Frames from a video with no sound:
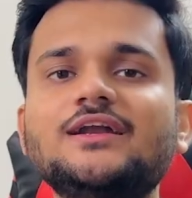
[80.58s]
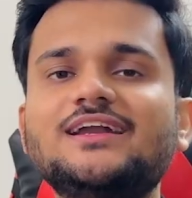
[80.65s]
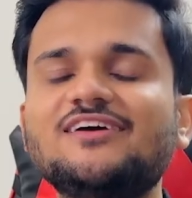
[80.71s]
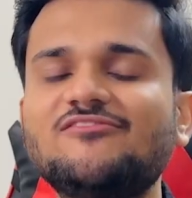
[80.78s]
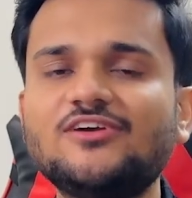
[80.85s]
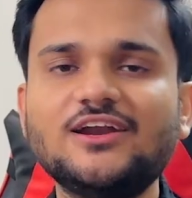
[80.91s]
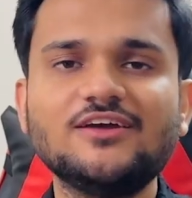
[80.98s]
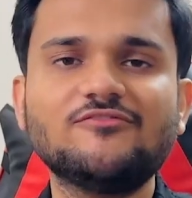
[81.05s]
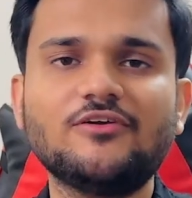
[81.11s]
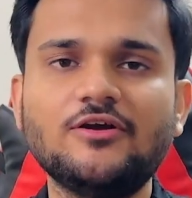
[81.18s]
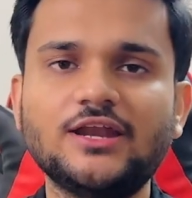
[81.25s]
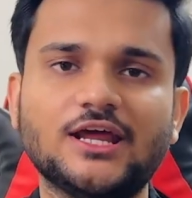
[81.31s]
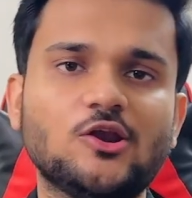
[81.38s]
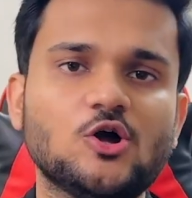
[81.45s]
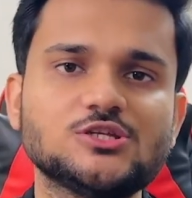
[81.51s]
different
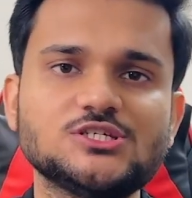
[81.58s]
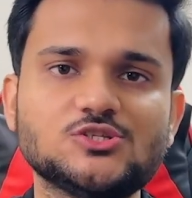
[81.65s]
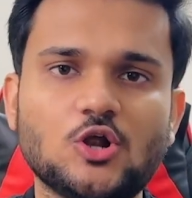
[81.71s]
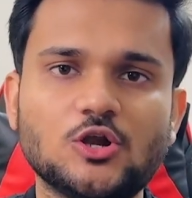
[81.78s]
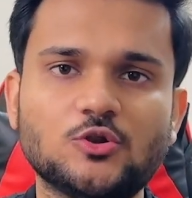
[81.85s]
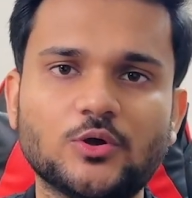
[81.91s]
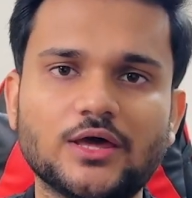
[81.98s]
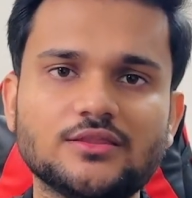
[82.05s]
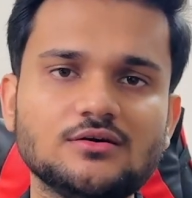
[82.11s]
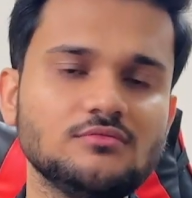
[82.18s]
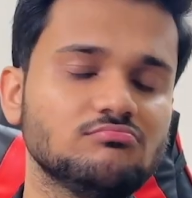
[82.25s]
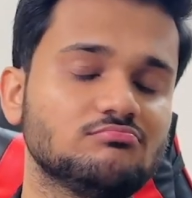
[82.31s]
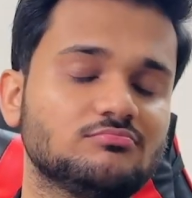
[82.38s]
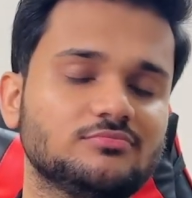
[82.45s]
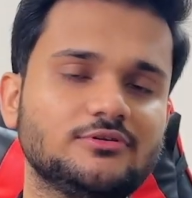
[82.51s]
technologies altogether,
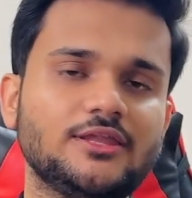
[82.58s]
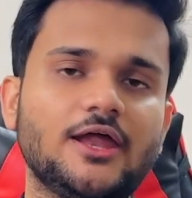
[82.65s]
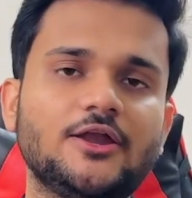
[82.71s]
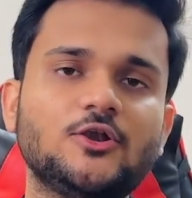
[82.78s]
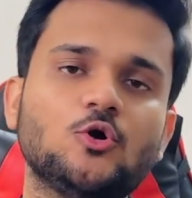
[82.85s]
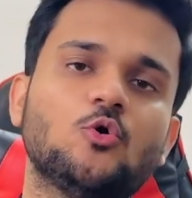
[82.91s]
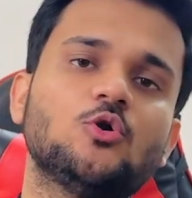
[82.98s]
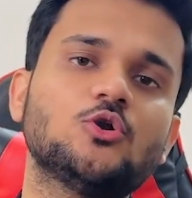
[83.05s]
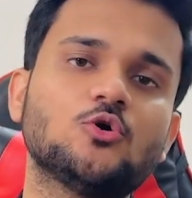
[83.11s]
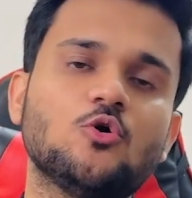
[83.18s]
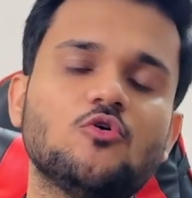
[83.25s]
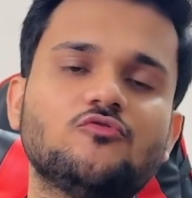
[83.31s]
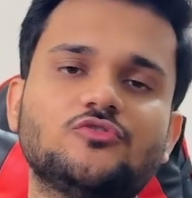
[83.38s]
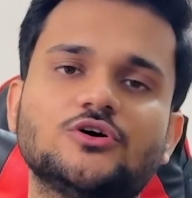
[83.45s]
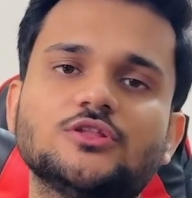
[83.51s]
then don't go
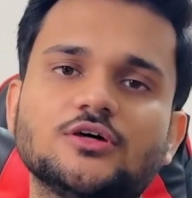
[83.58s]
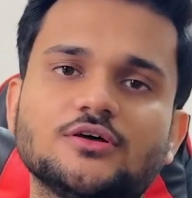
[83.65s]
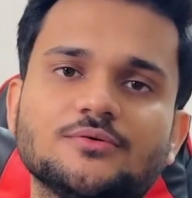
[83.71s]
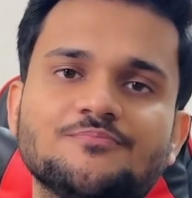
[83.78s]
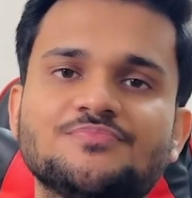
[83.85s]
further.